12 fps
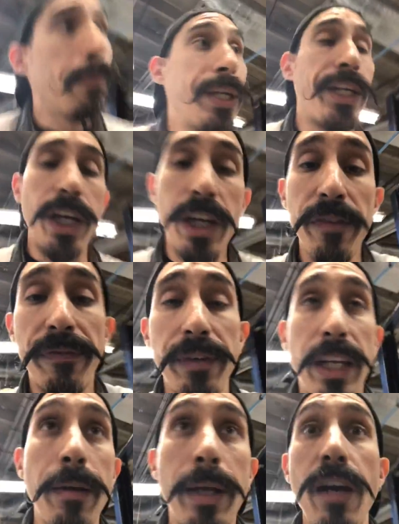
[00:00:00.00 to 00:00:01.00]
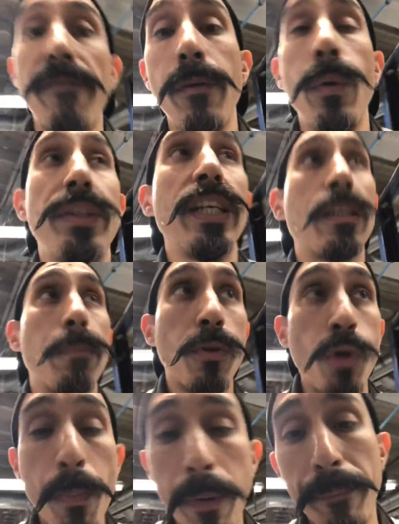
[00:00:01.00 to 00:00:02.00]
Be careful with this
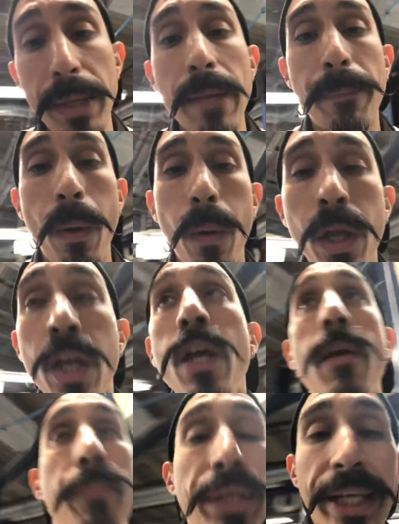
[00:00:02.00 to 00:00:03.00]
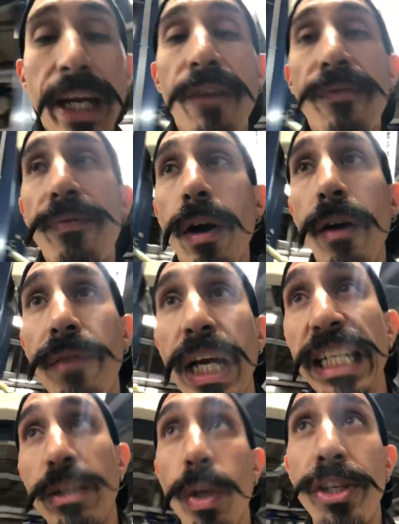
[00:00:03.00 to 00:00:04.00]
group of people. Be careful of
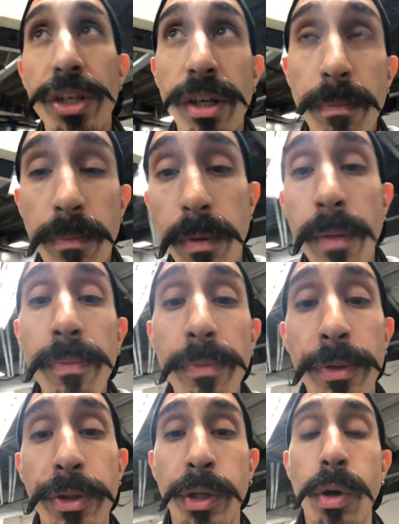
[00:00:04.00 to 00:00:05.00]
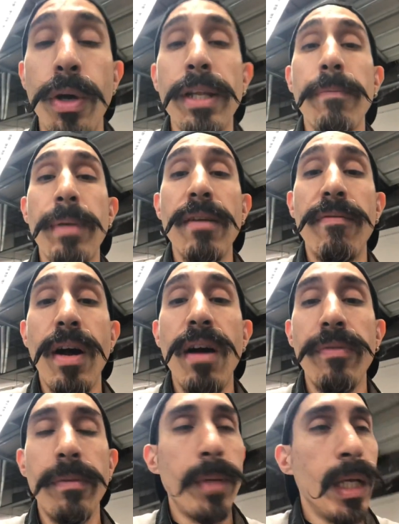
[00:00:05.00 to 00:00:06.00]
this, what you're going to be
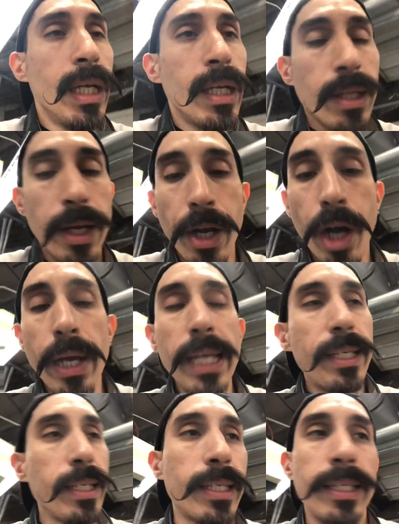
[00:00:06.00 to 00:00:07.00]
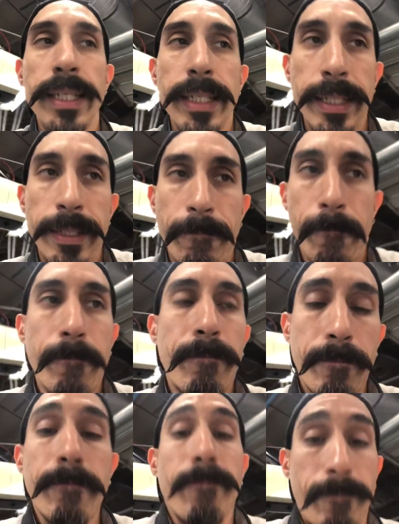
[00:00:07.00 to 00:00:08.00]
involved in. You know, it's just,
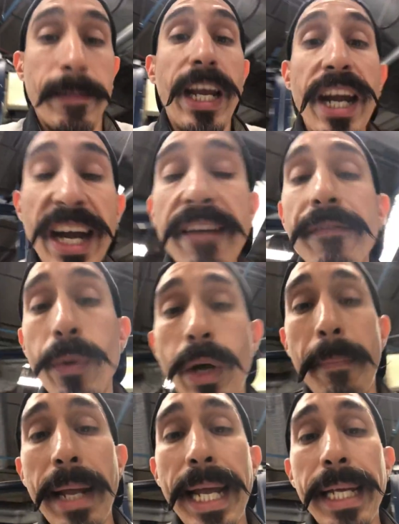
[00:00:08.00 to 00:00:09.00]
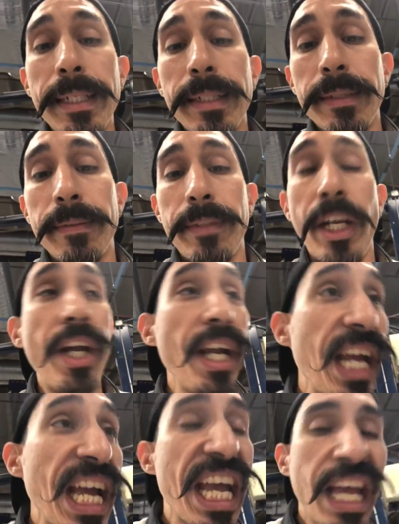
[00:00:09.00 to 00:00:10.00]
they're everywhere, man. They're
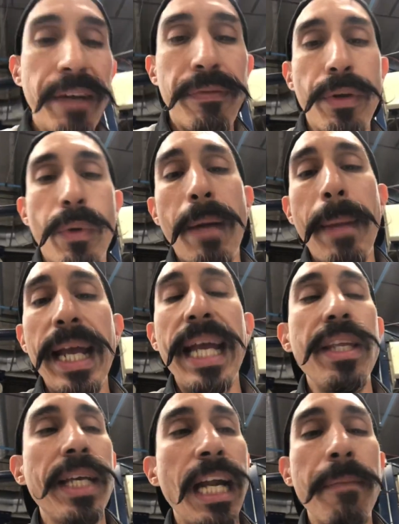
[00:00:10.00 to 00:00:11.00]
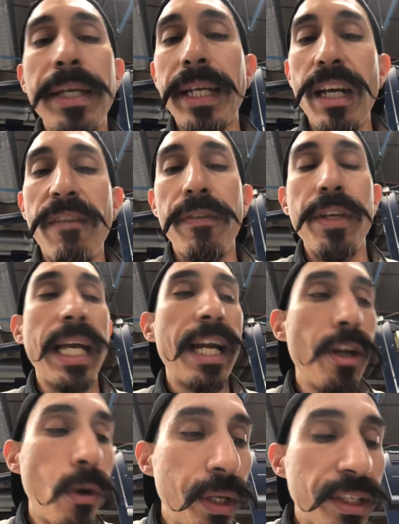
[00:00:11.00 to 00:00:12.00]
everywhere, man. And you gotta be careful. You
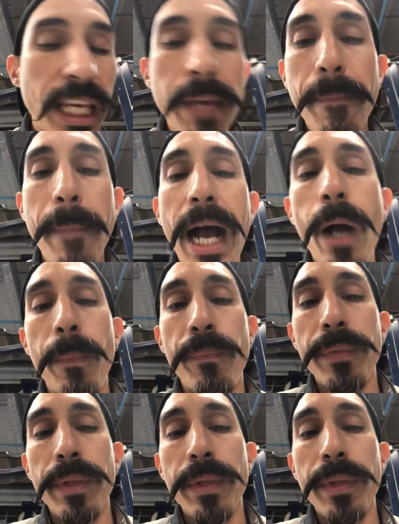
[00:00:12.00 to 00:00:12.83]
gotta know when to keep them out.